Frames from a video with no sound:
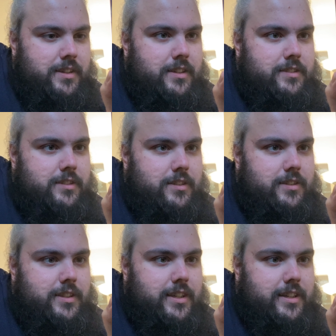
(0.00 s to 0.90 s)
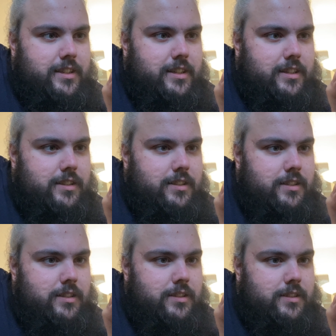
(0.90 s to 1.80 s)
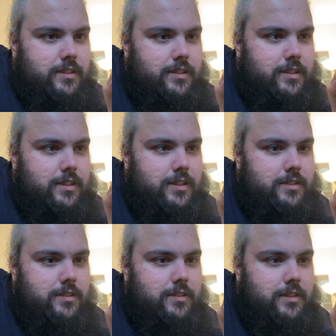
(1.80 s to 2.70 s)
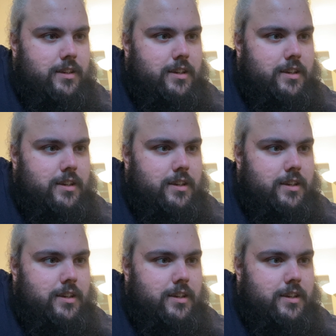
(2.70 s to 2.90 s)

So yeah, let's